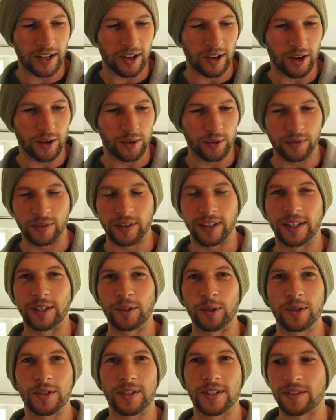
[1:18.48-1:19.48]
hopefully
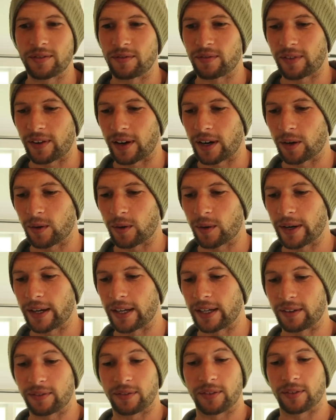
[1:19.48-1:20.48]
yours isn't far
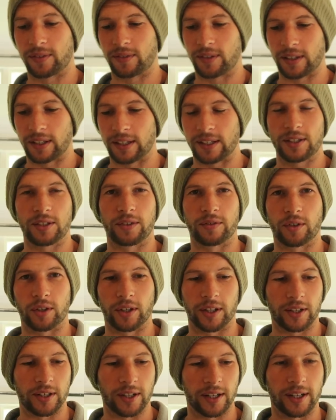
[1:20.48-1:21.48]
away, unless you've
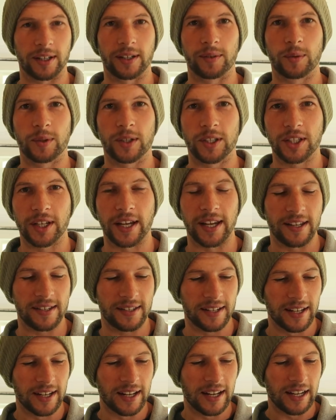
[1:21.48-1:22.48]
already got it, in which
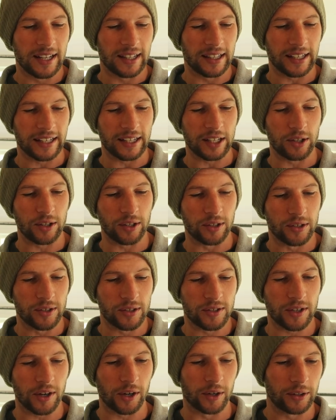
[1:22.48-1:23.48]
case, lucky you.
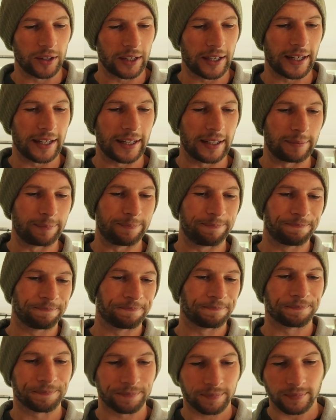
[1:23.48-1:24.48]
So
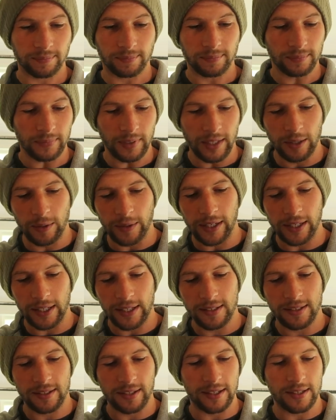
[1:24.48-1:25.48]
anyway,
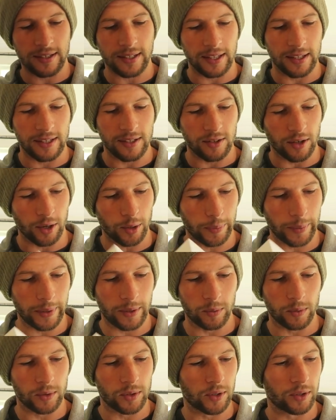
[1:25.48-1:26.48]
let's get these
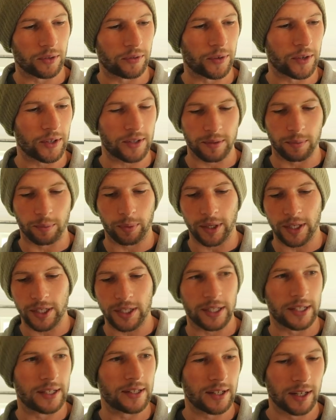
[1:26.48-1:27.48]
open and we'll do our first
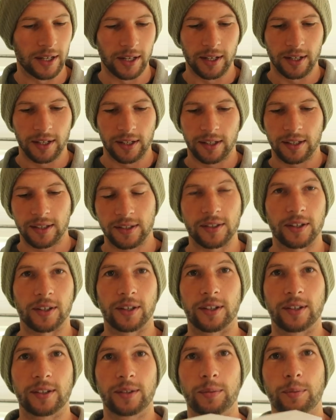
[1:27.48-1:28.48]
impressions.
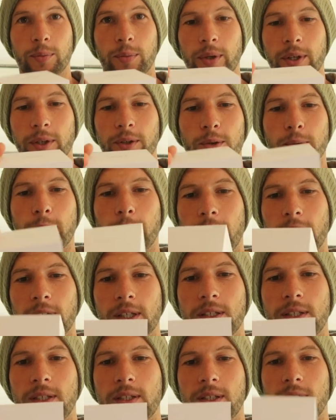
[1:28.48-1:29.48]
So, pretty cool
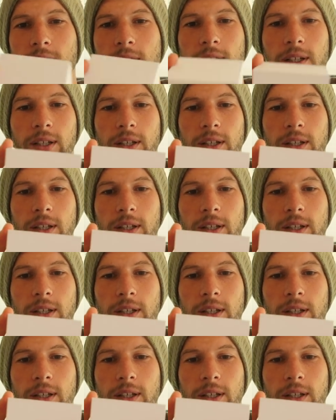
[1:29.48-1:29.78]
box.